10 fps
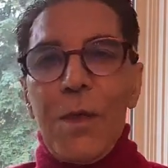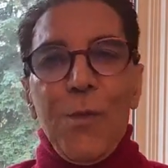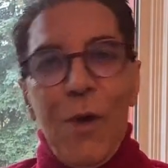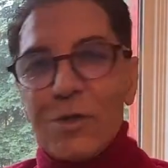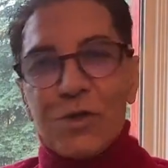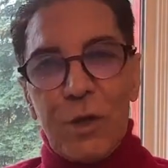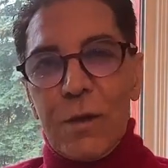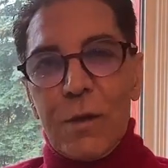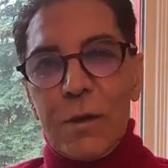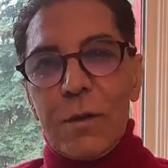the
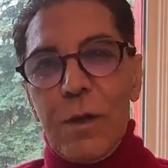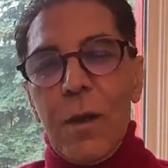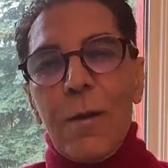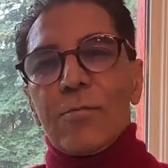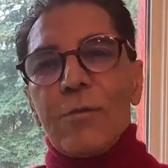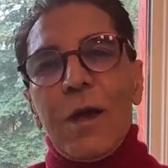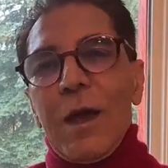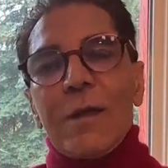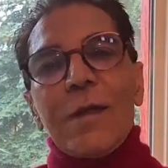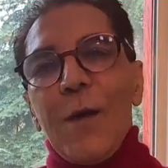patient
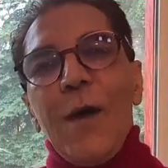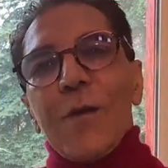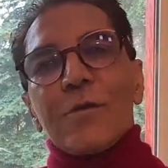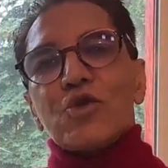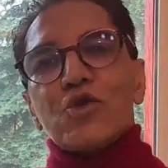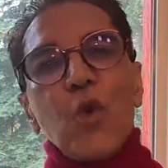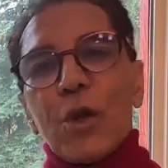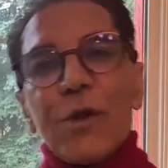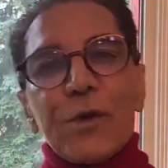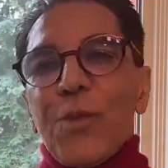may end up having
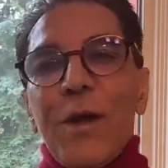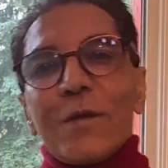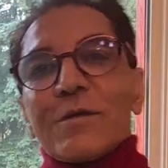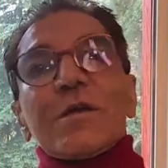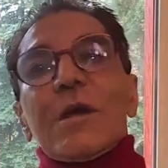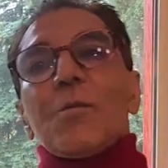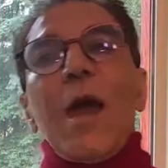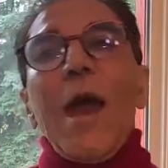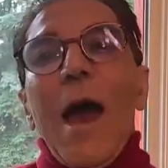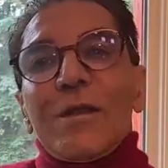shoulder pains,
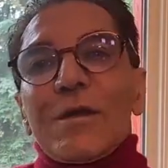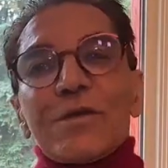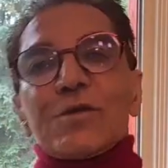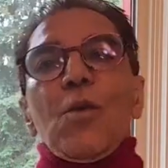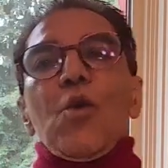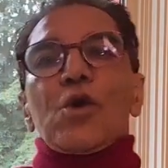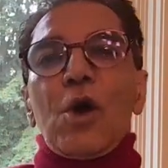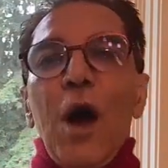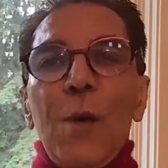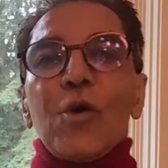and this is more
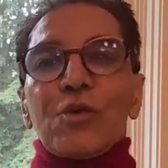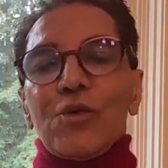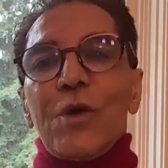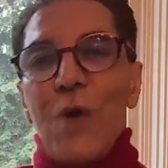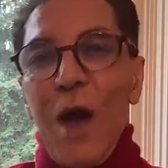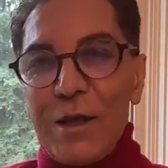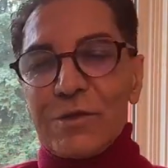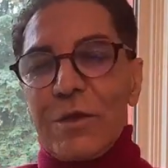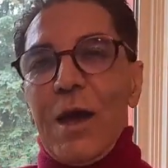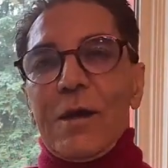common on the
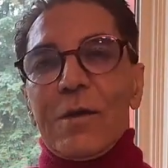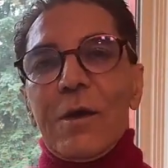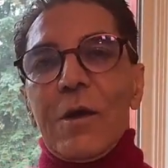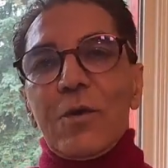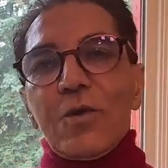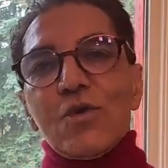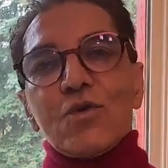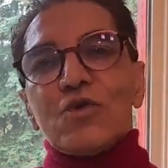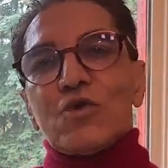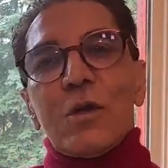right side.
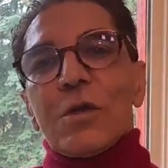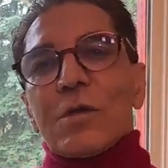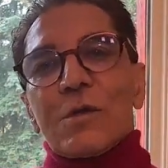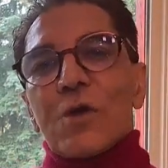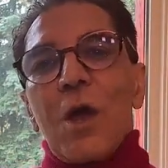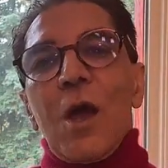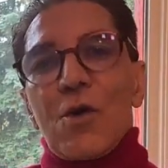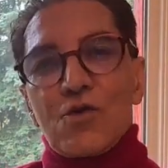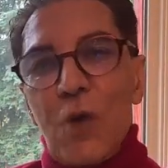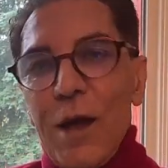Usually it is
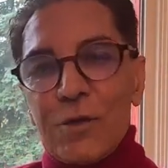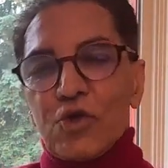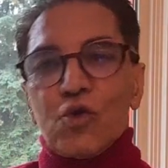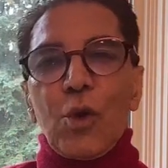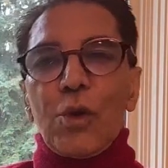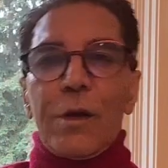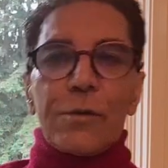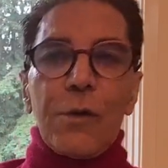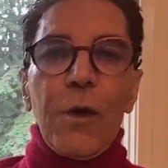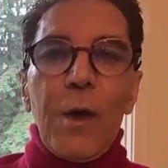right shoulder.
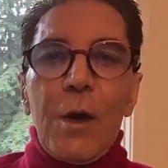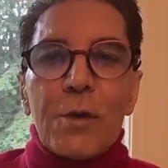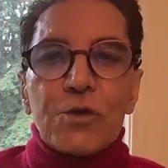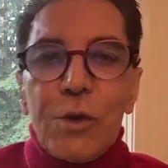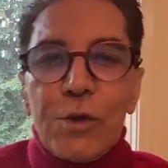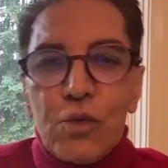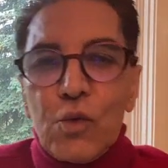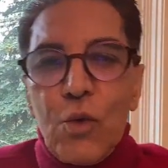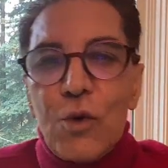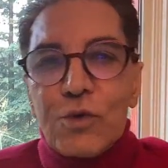So it
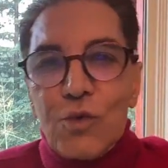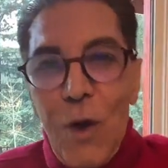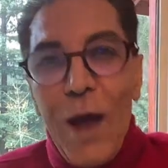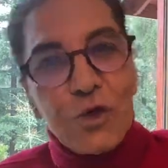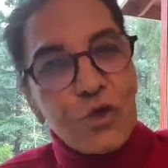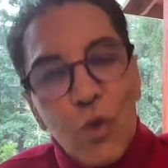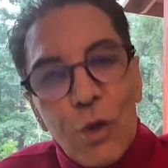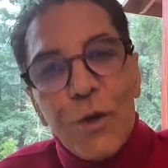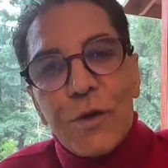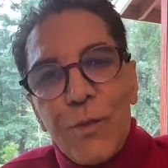could cause a right
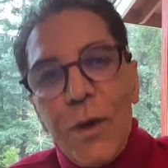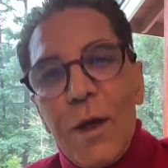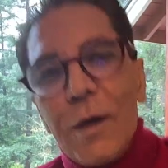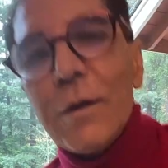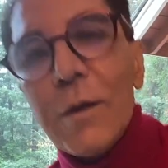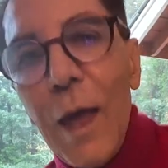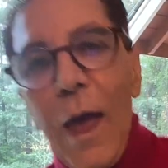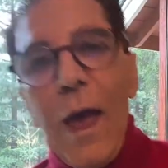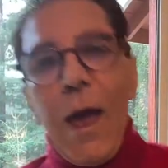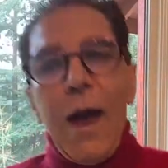shoulder pain,
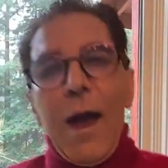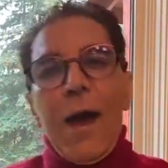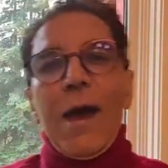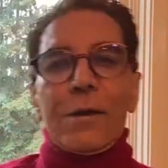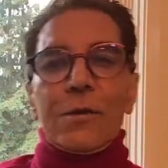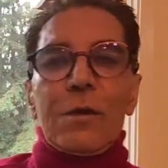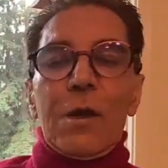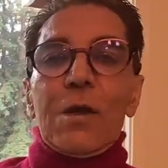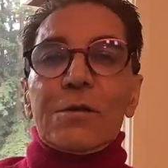and